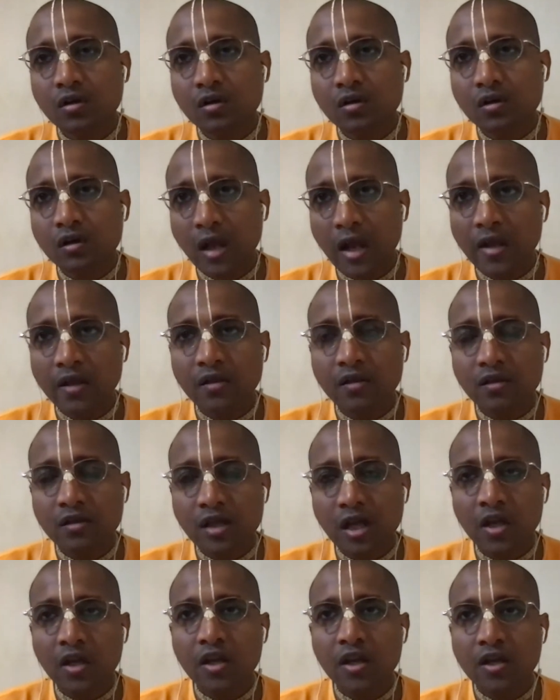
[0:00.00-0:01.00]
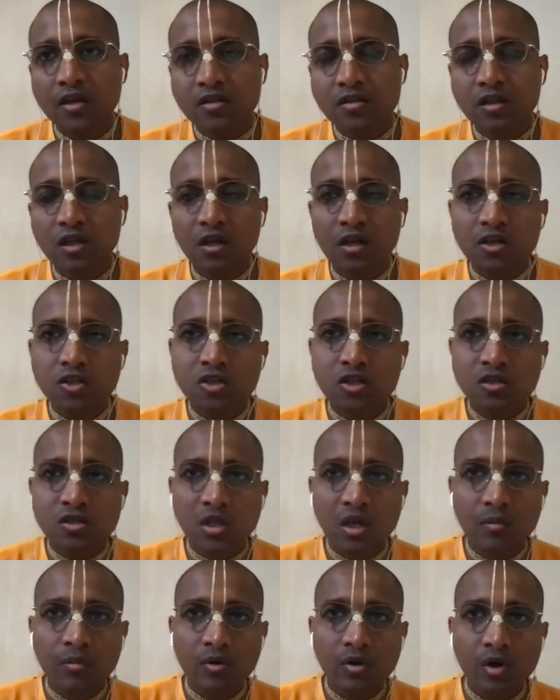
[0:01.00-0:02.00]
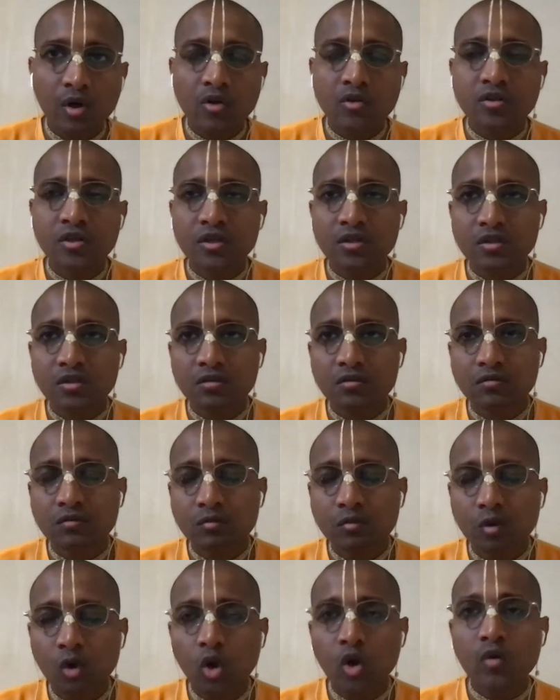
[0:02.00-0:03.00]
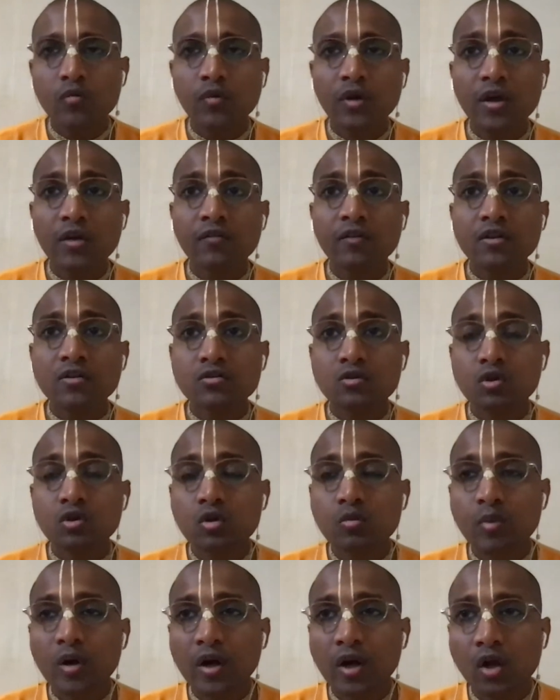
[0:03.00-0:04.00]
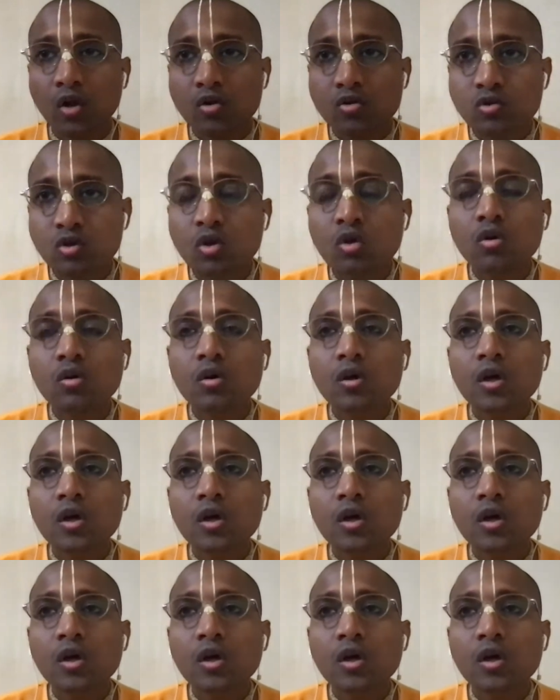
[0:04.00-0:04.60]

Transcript: like Yagyesh, the rich disciple, not just glorifying one's guru, but also